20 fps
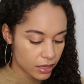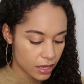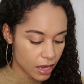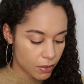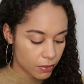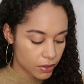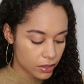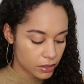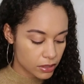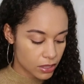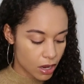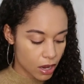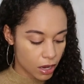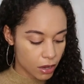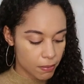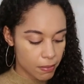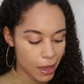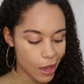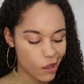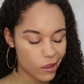that I want to talk
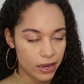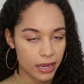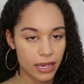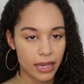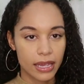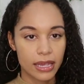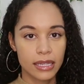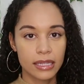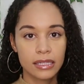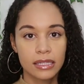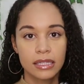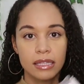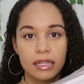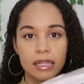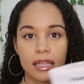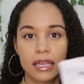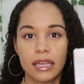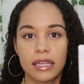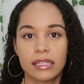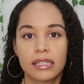about is
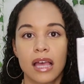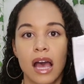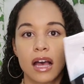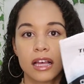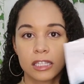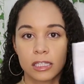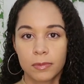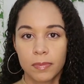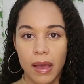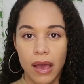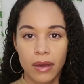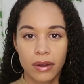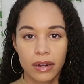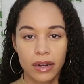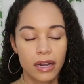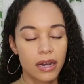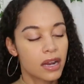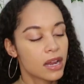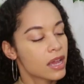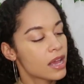this Husk
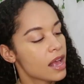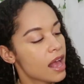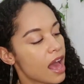Powder.